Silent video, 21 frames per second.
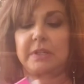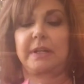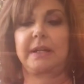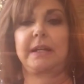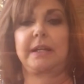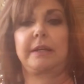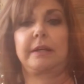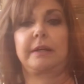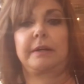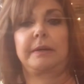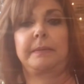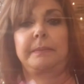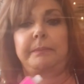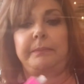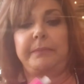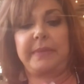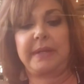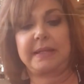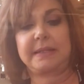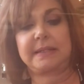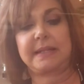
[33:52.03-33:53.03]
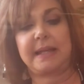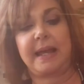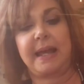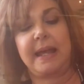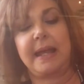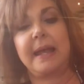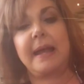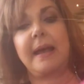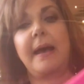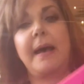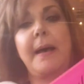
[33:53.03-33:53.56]
on here. It's
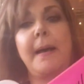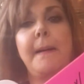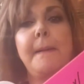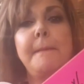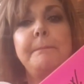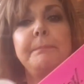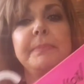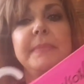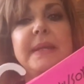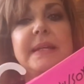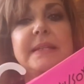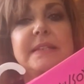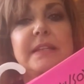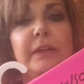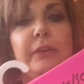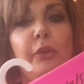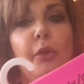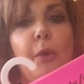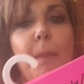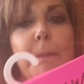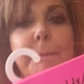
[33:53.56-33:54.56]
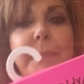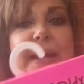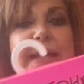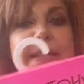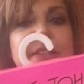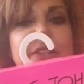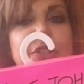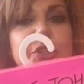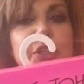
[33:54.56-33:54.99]
a little Betsy